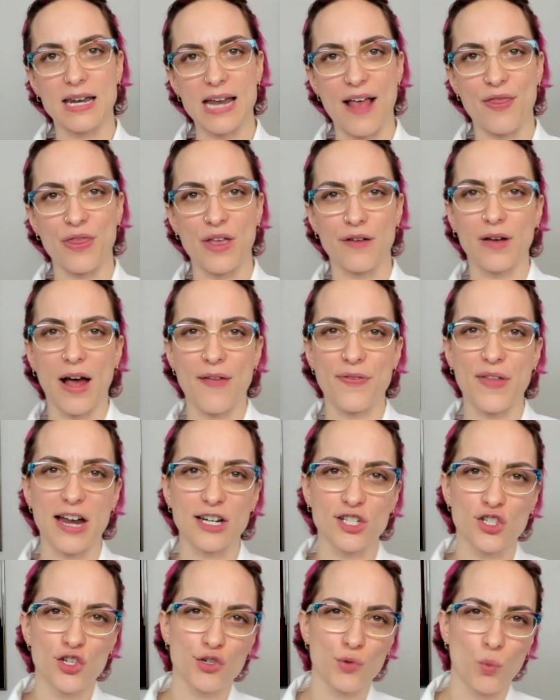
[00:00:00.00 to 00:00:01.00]
they've got that
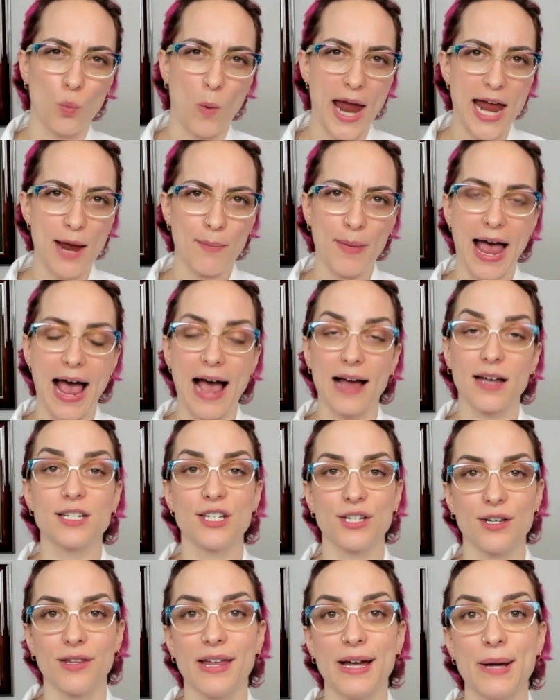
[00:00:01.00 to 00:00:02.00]
sway back
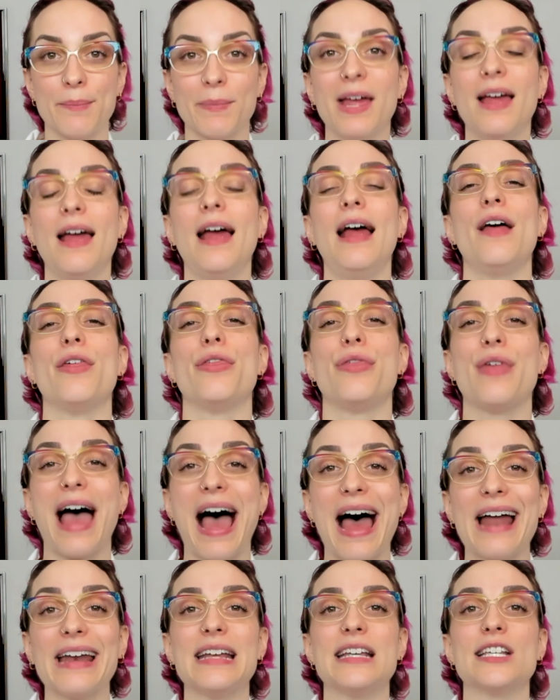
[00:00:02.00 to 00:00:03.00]
to them.
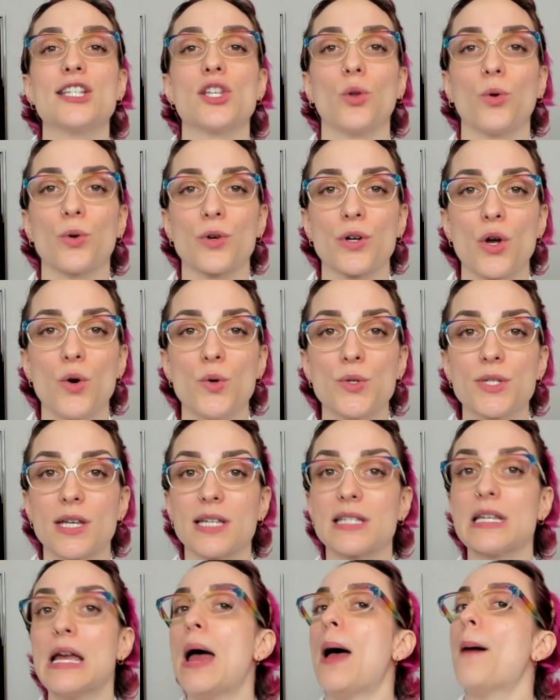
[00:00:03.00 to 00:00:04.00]
That is
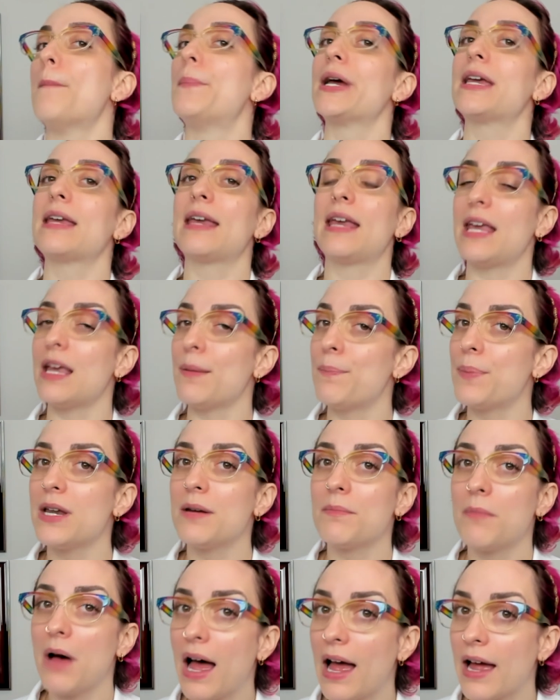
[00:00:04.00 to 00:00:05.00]
lordosis. But keep in
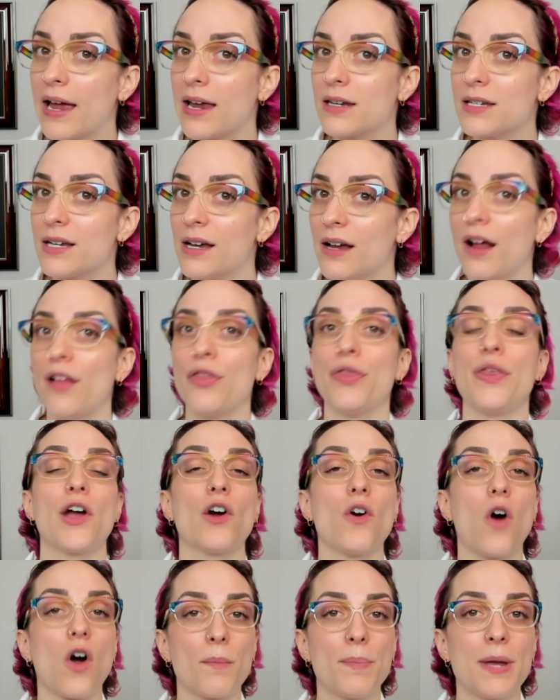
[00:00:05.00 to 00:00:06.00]
mind, there
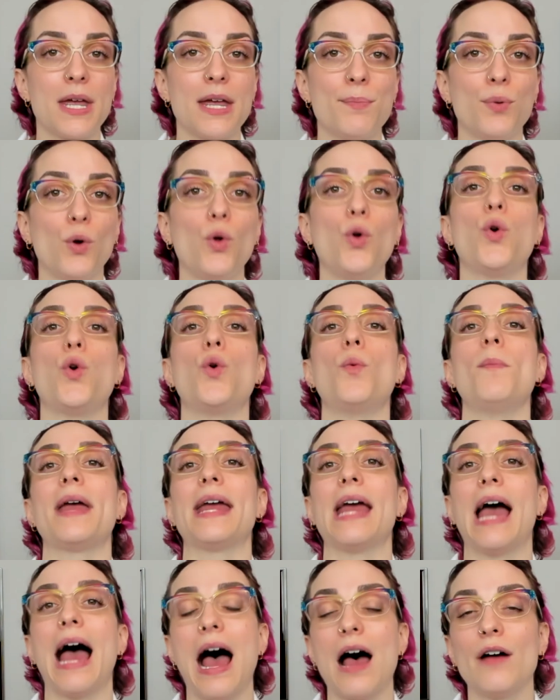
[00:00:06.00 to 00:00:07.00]
are people who may
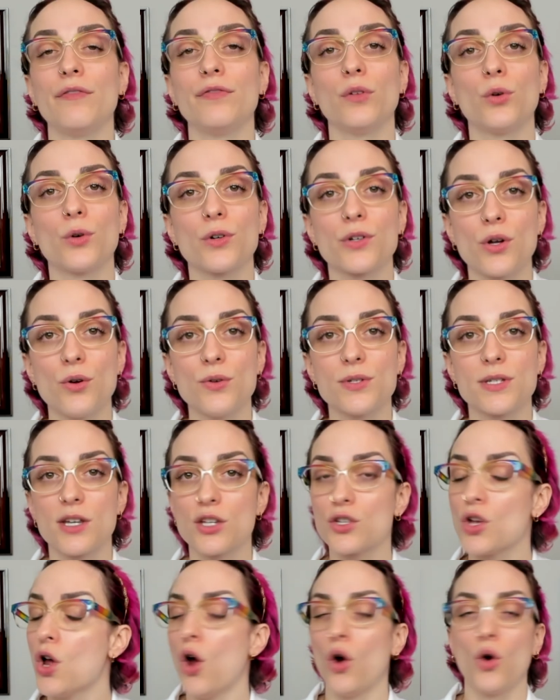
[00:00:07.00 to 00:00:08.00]
have lordosis
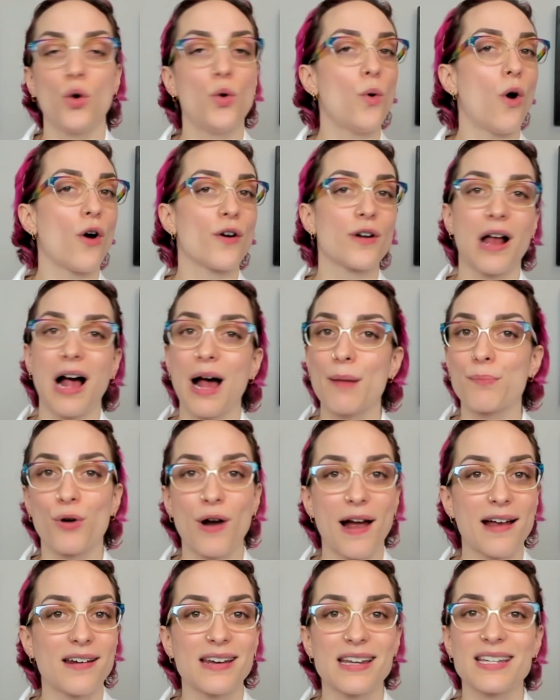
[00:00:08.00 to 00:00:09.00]
who are not
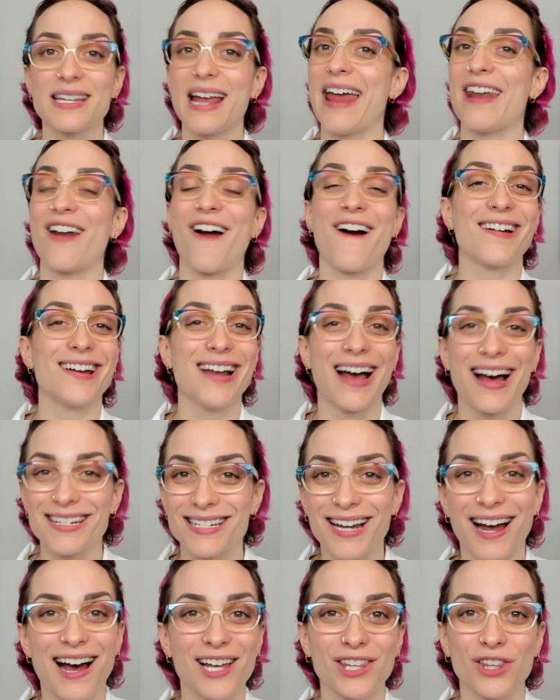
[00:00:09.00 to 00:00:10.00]
pregnant and are not
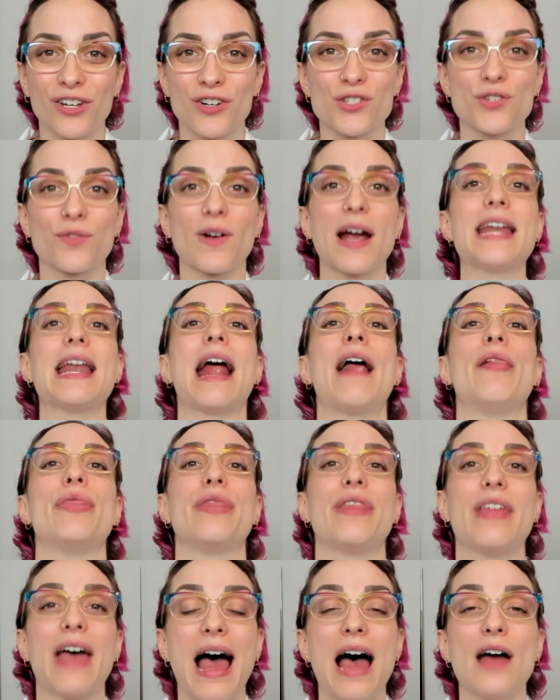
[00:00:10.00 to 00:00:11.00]
toddlers, right? And
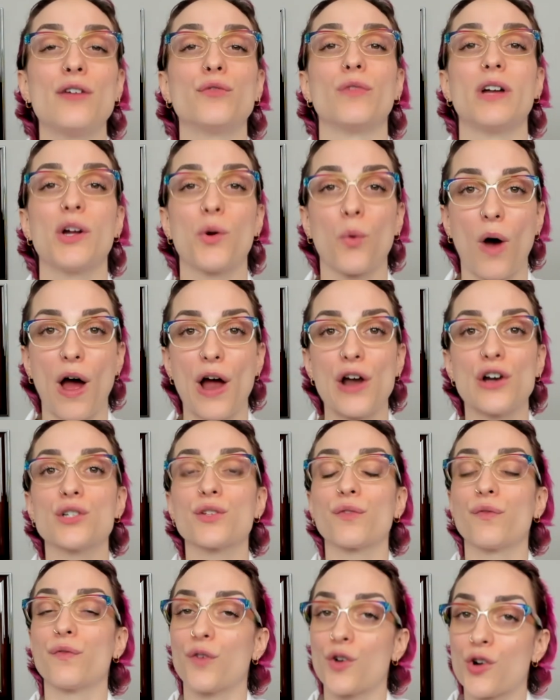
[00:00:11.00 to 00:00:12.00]
that
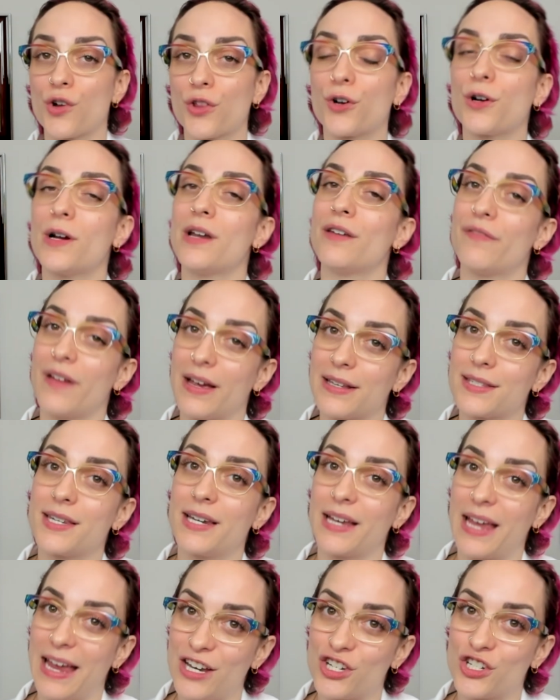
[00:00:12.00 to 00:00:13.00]
requires further
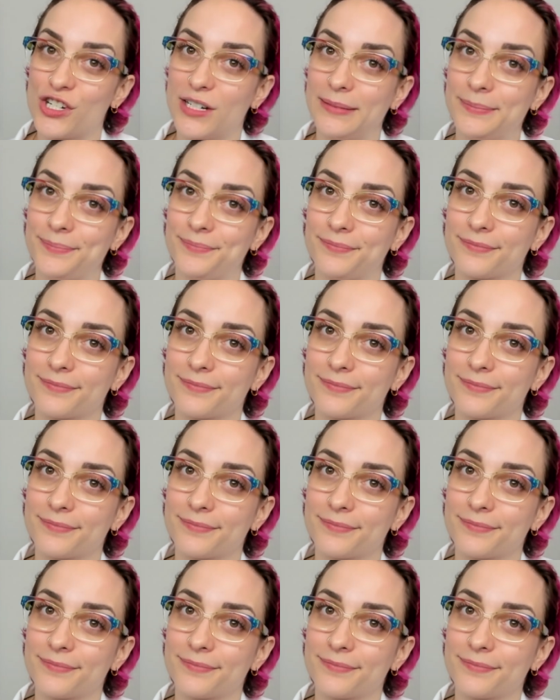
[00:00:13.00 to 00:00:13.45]
investigation.